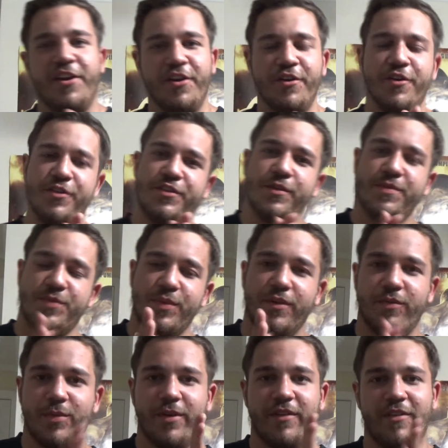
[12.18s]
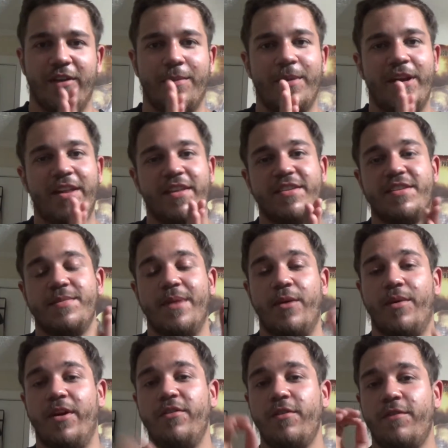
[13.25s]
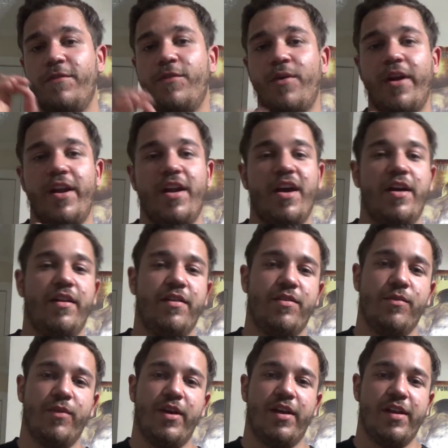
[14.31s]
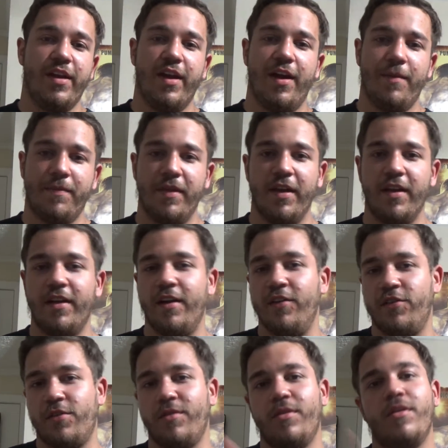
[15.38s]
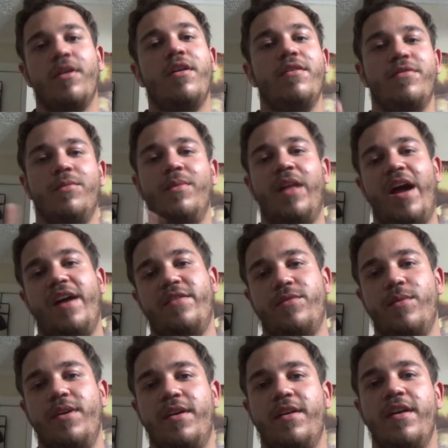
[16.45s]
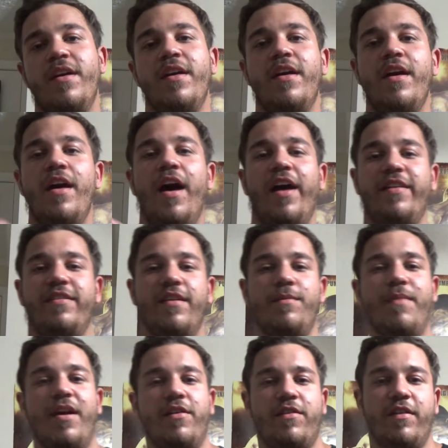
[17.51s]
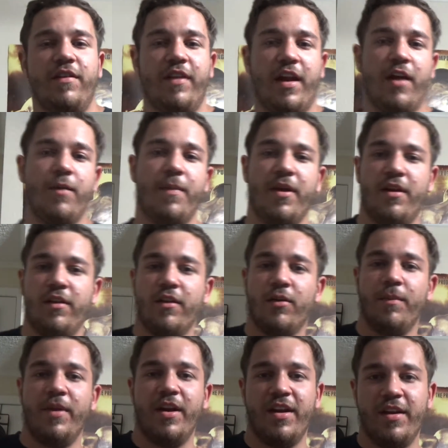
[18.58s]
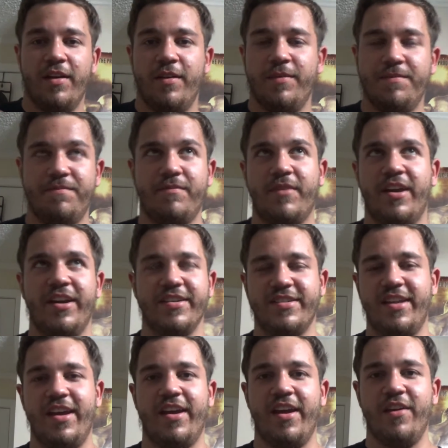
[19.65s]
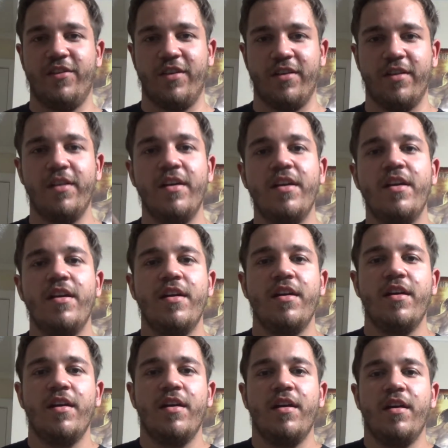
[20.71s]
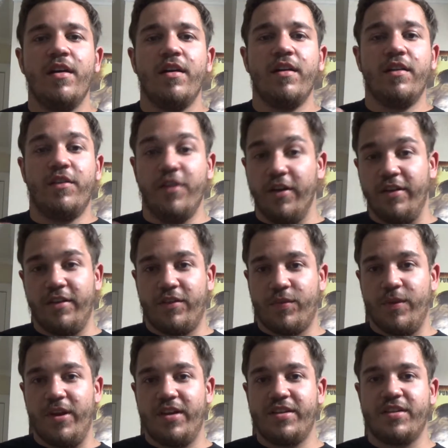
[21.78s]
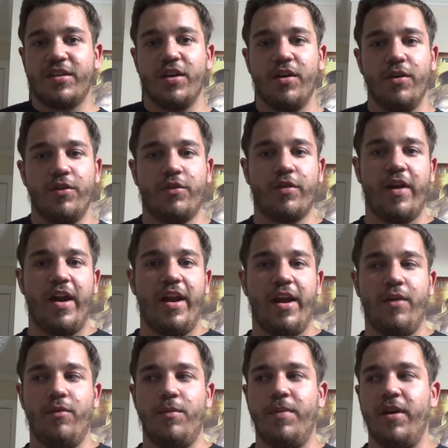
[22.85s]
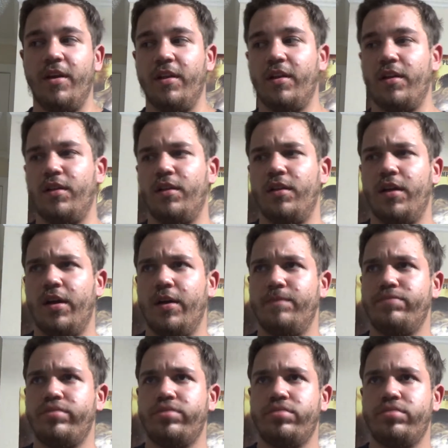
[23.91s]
you YouTube, it's Will from Will Development and this is my 149th weekly update. Now as you'll recall from last week, I did mention that I would be on a little mini kind of staycation during this week, so training would be a little uh,